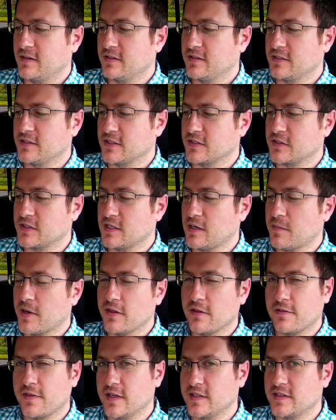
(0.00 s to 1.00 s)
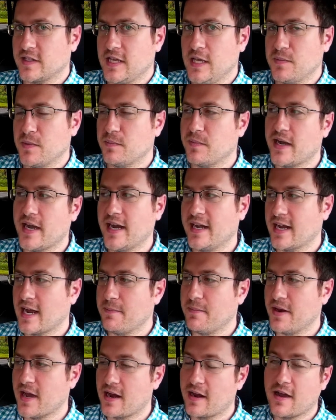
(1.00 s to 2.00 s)
just some other things to keep in mind.
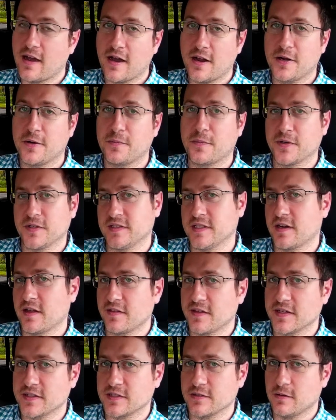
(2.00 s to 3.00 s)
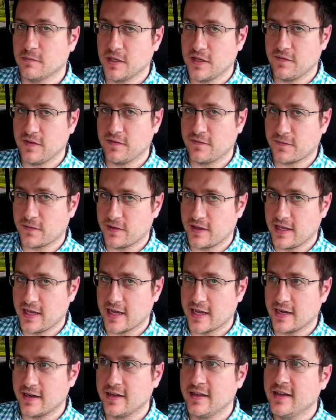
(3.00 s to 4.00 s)
I'm not 100% on this, so I'm leaving it for the
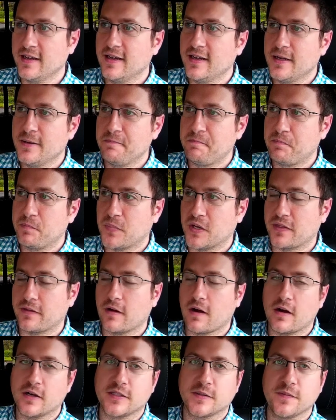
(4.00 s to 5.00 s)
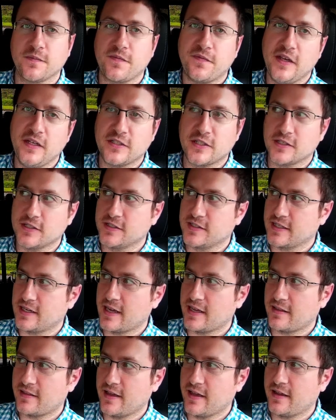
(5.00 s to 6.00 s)
end. But there are some features that I
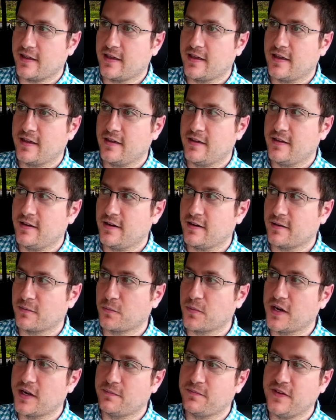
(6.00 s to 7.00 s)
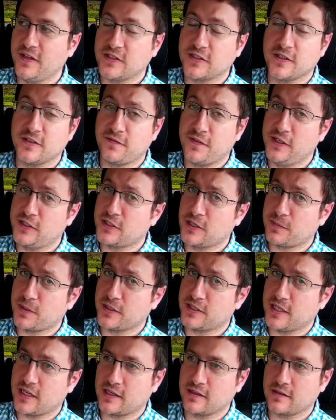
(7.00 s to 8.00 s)
think, or one feature in
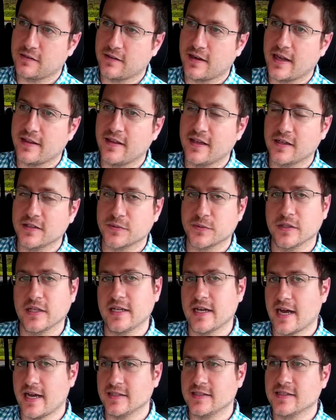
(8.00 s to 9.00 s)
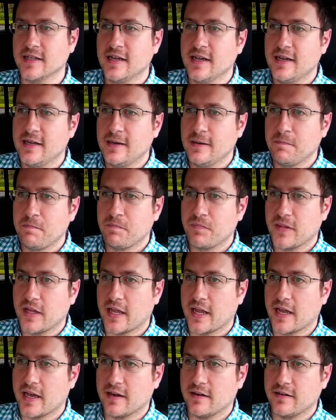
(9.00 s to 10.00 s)
particular that I think is really nice,
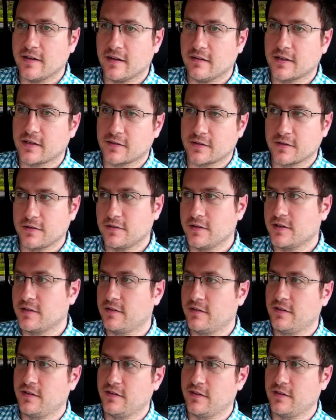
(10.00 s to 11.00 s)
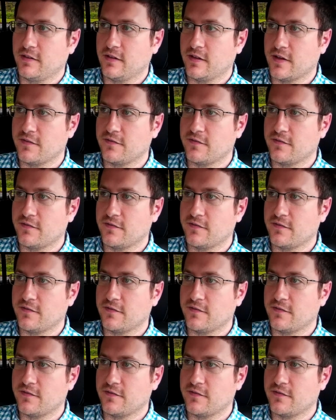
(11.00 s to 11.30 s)
and I'll include a